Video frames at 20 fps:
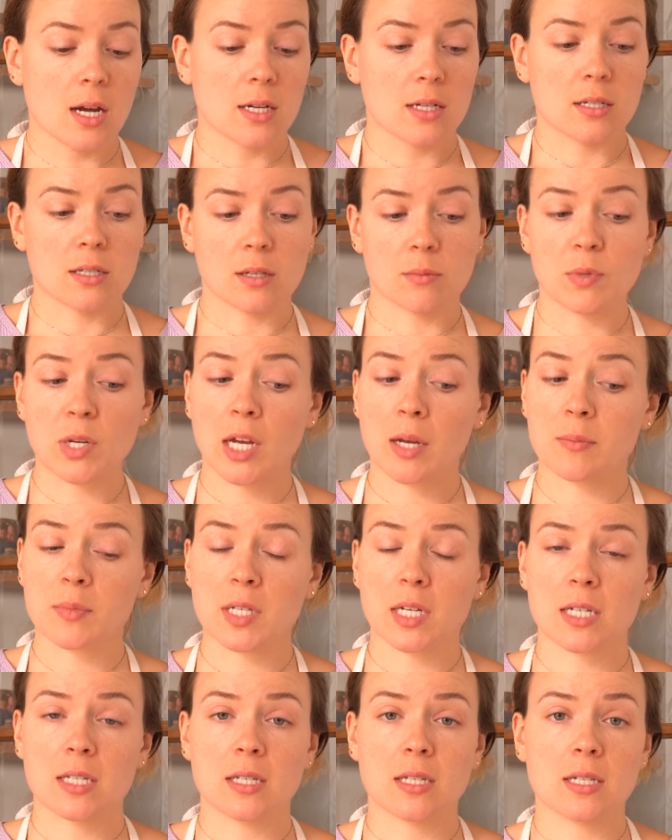Sometimes
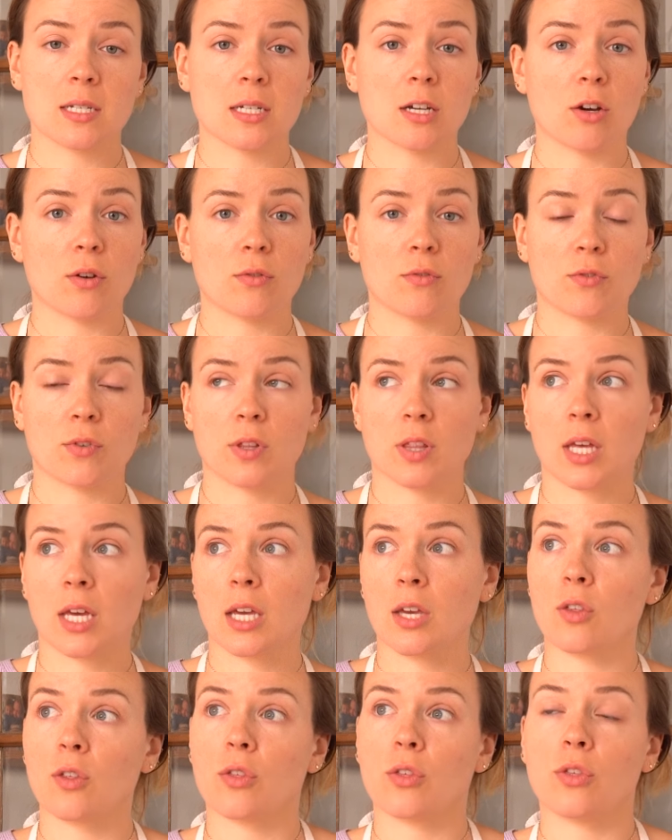I sit down for
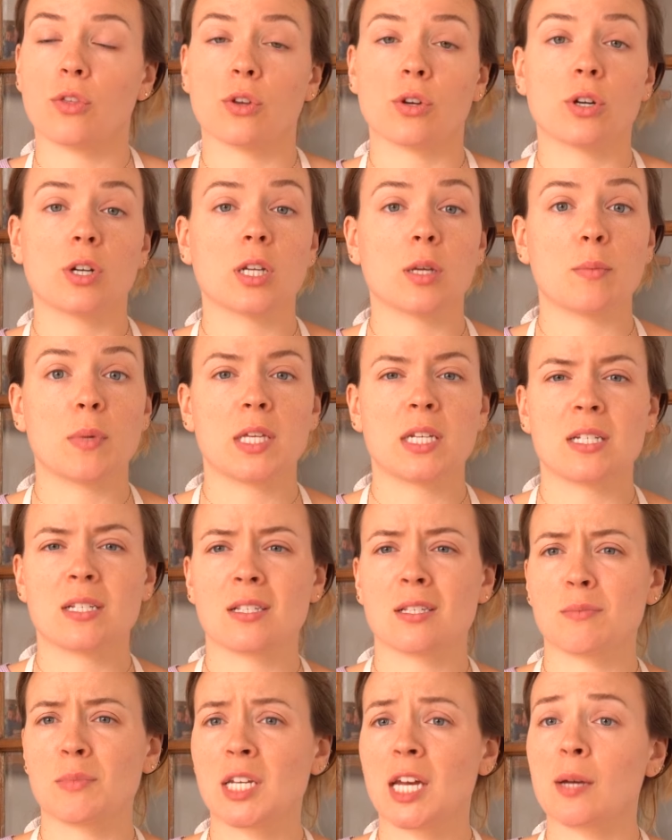like thirty
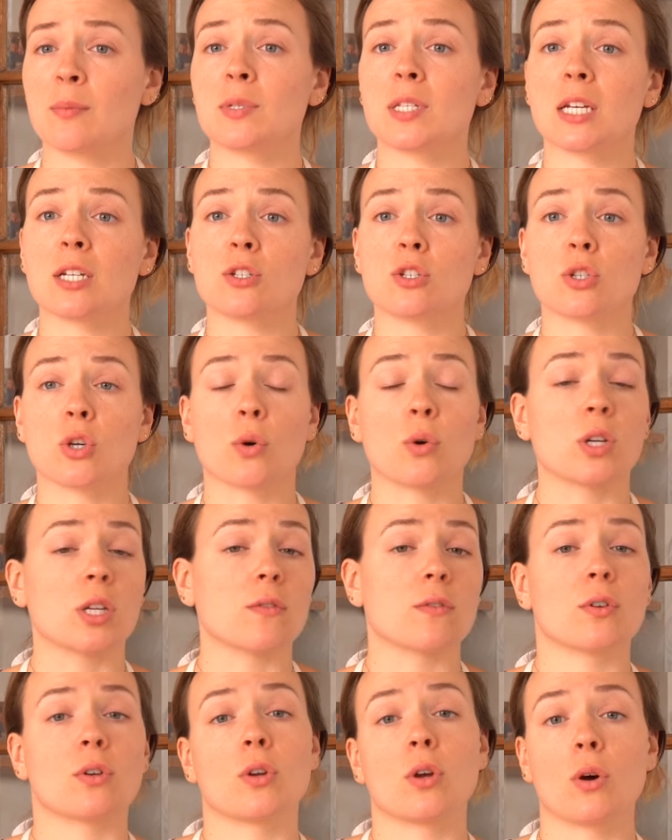minutes. Sometimes I don't
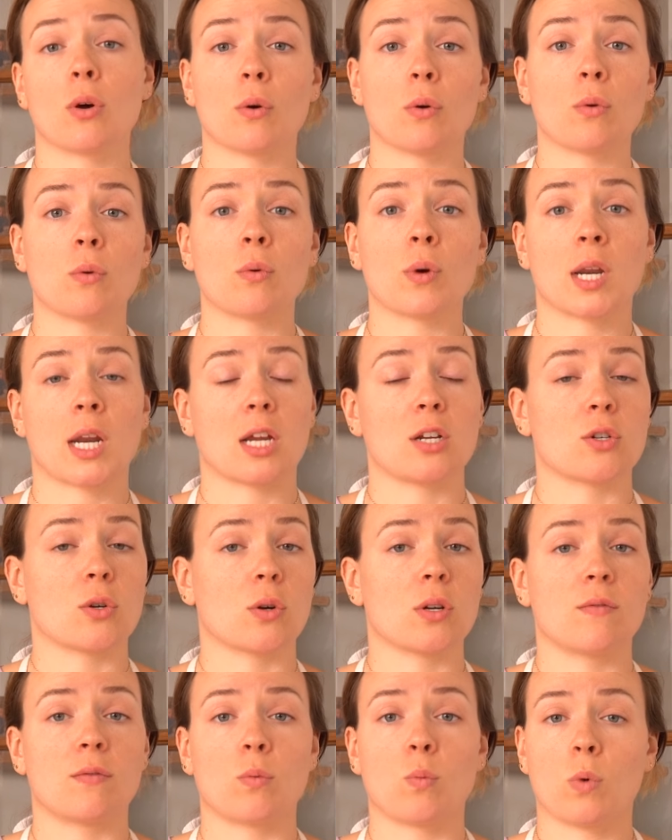even know and I
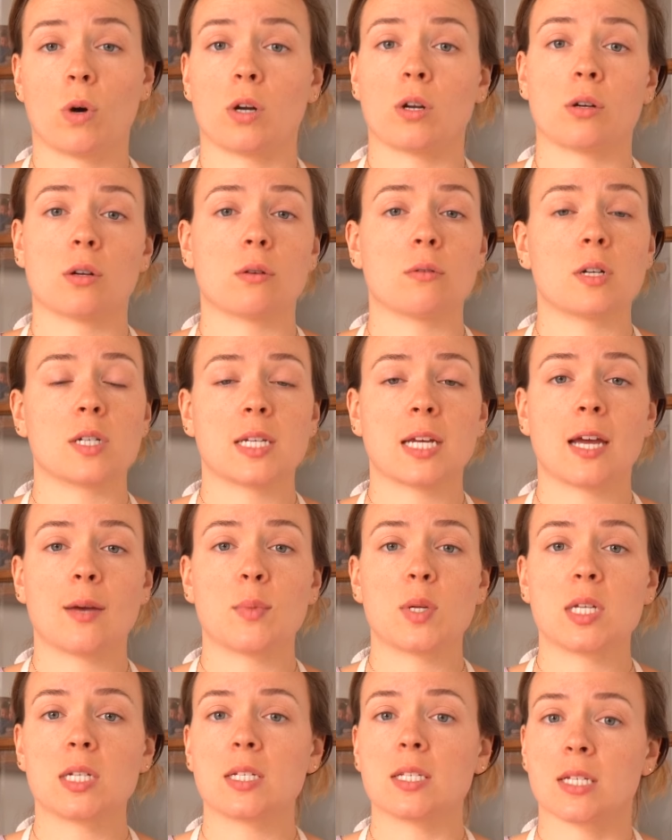don't even want to know what time
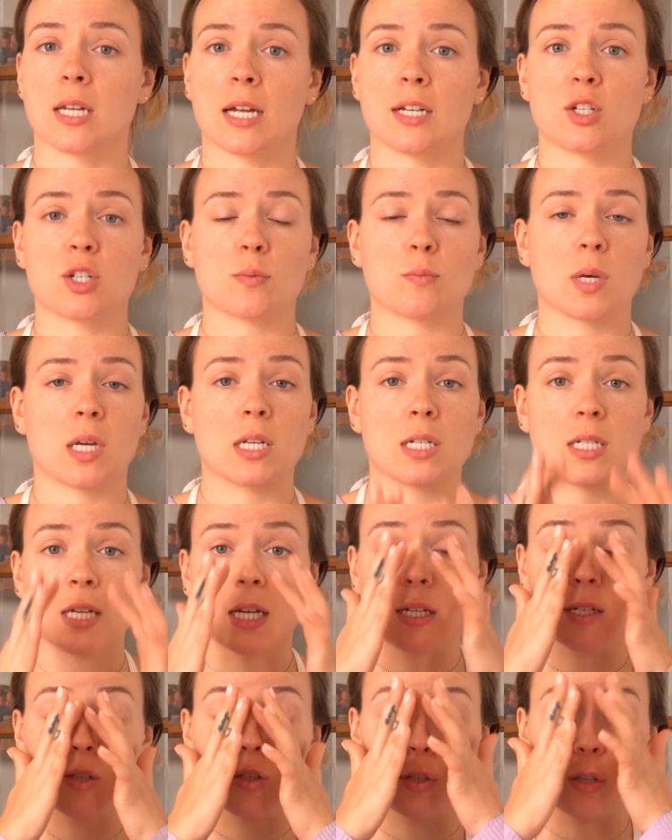it is, and I just
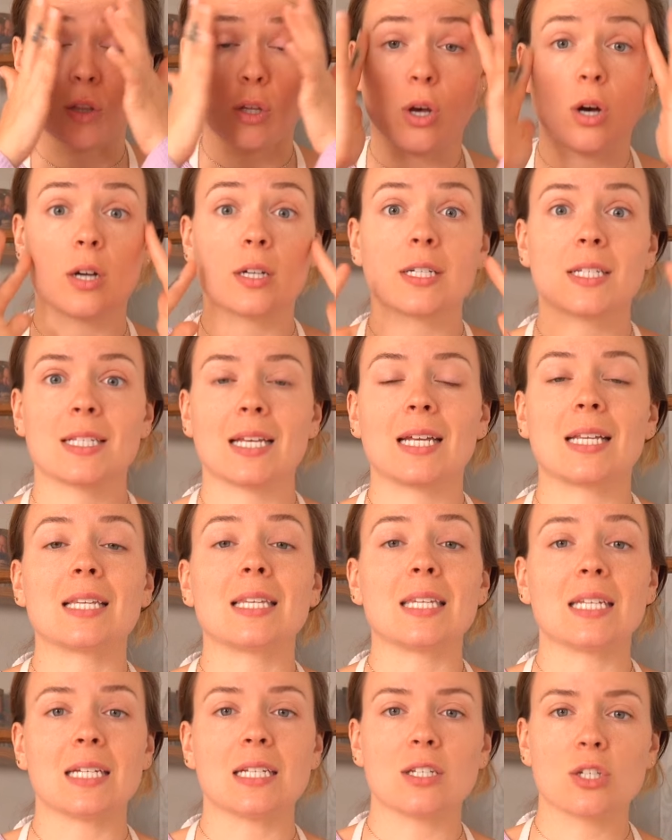meditate as long as I
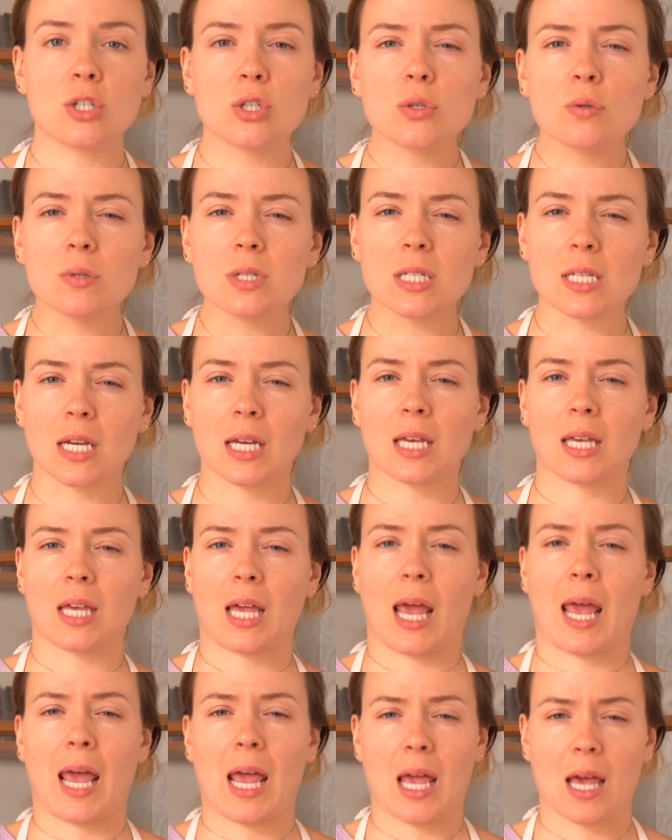need to, as I
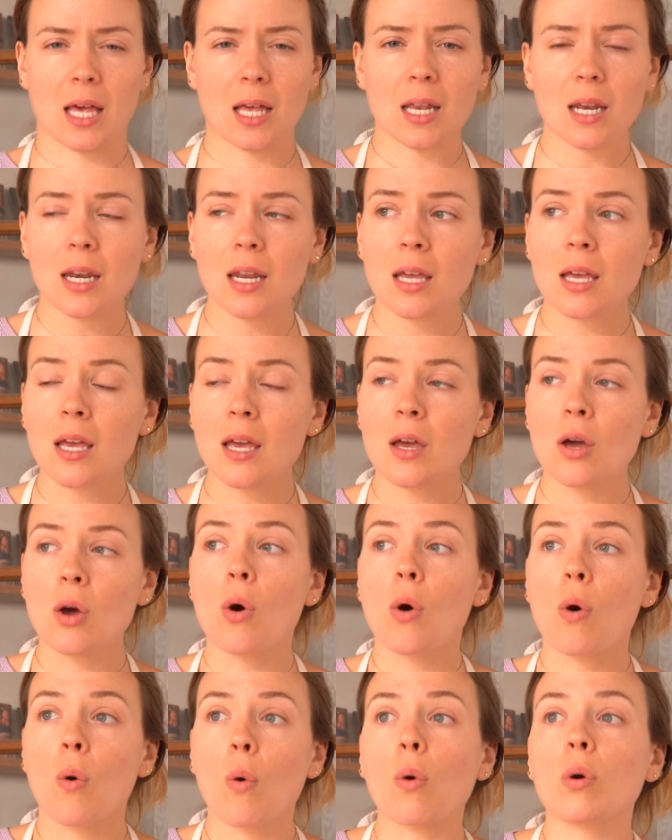can,
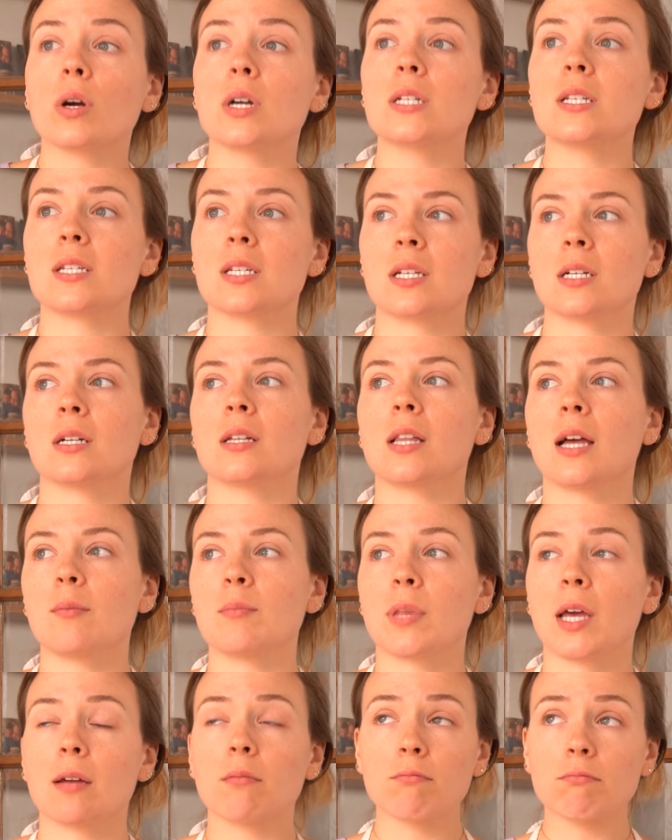or until
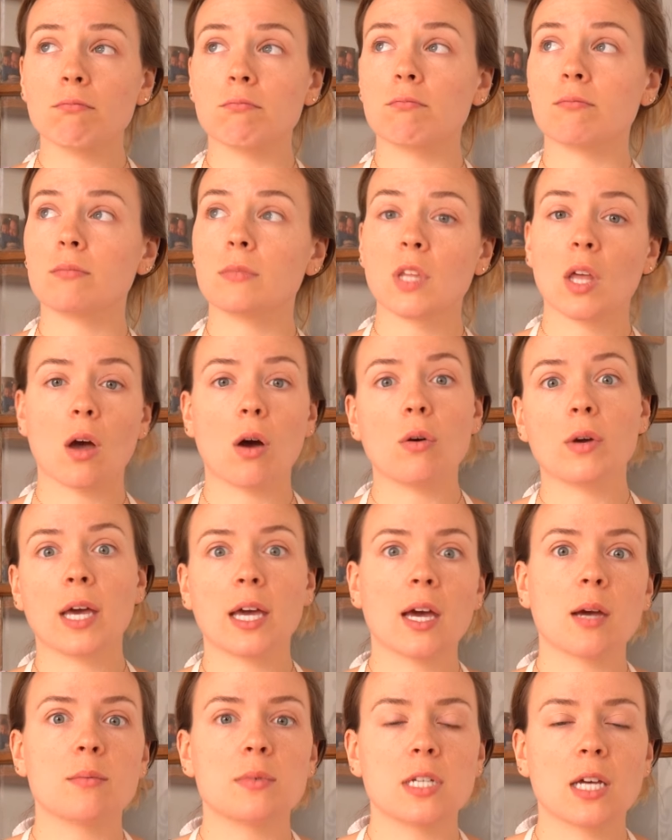I'm like, mm,
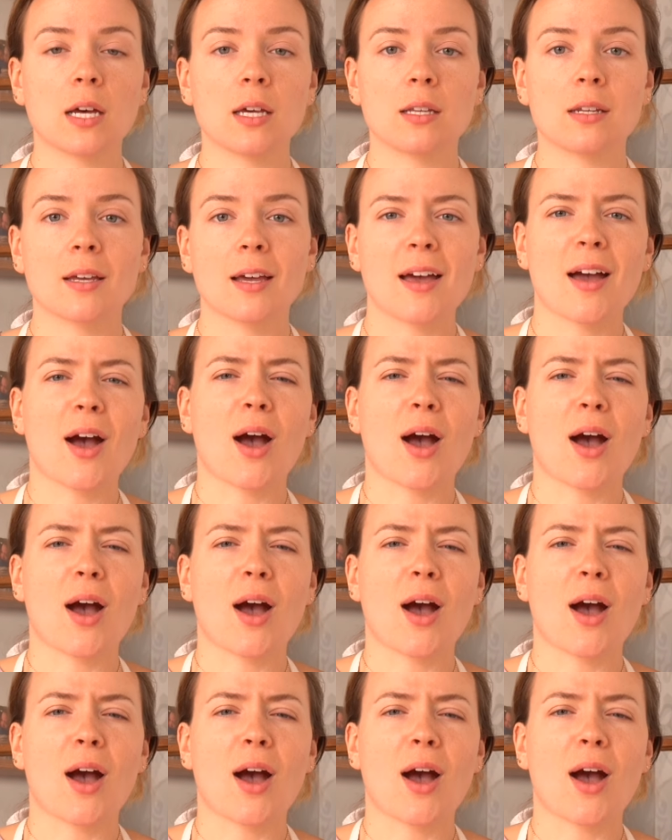okay, I'm done.